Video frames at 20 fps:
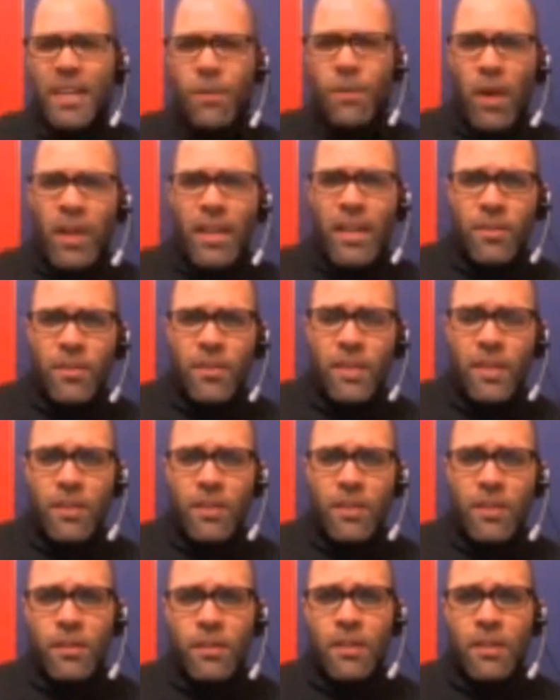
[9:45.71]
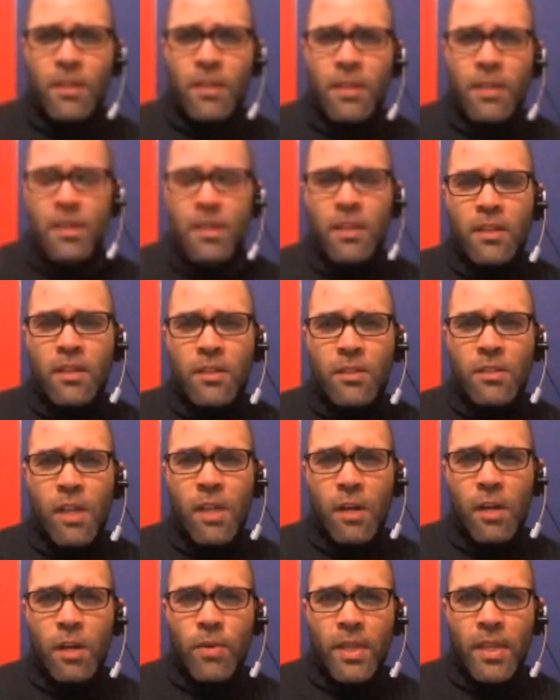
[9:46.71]
Why do you think you
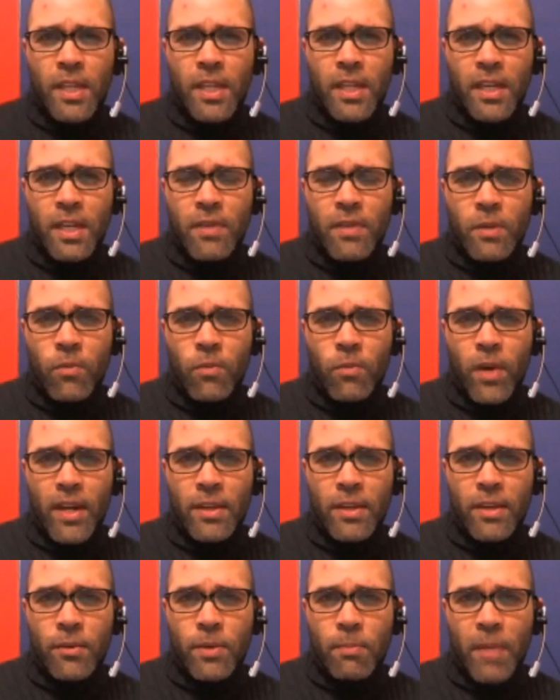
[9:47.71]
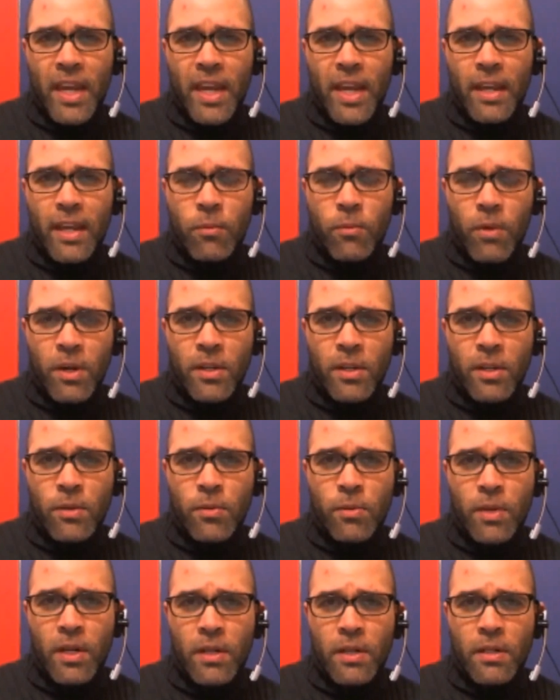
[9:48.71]
stuck with it even when you were making work you
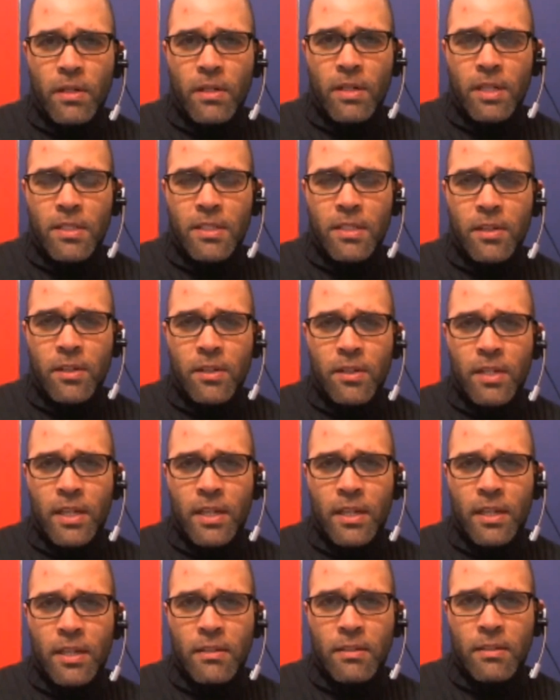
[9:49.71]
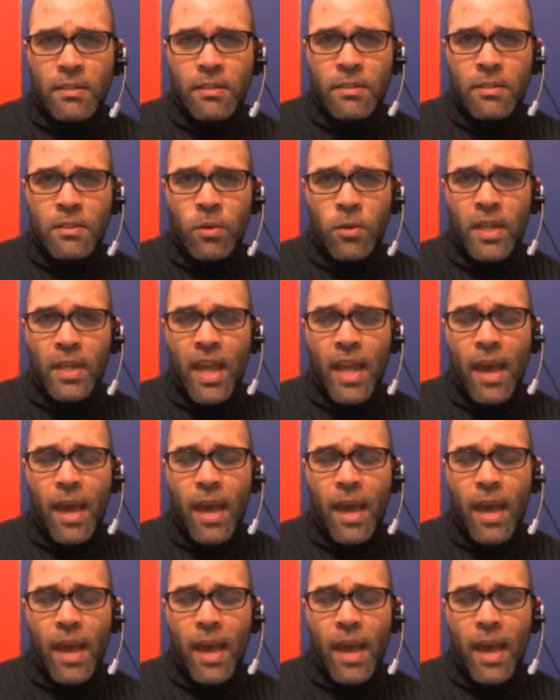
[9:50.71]
weren't necessarily totally happy?